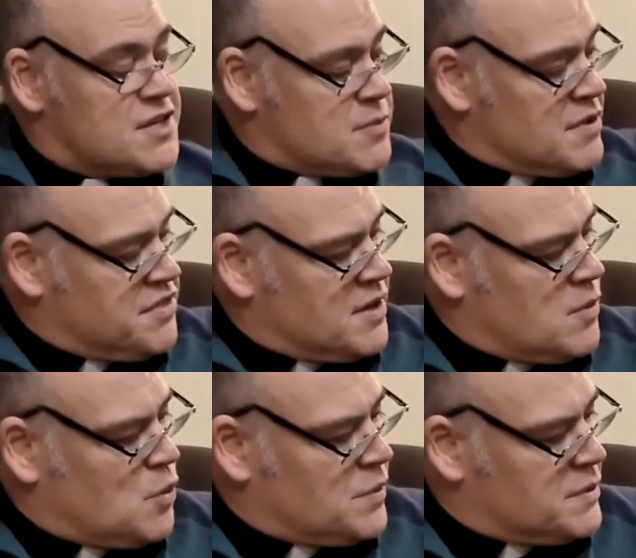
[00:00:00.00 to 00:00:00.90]
So I
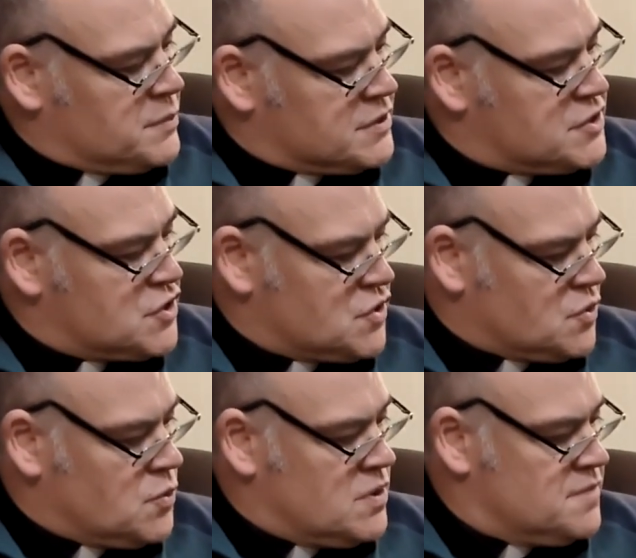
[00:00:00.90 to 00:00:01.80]
think what we will
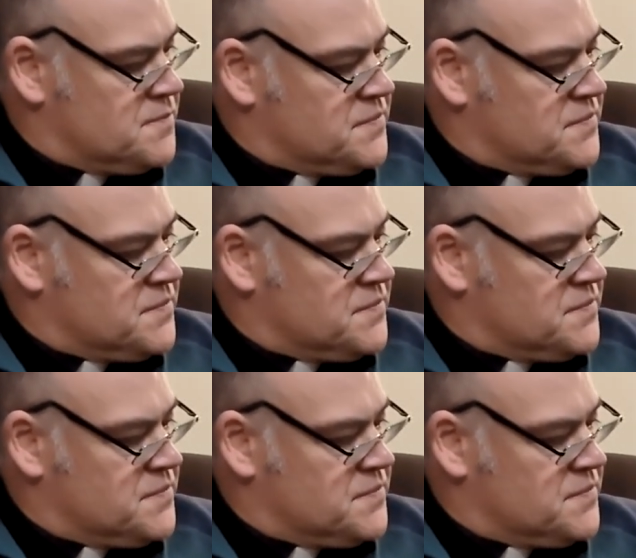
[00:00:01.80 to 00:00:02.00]
do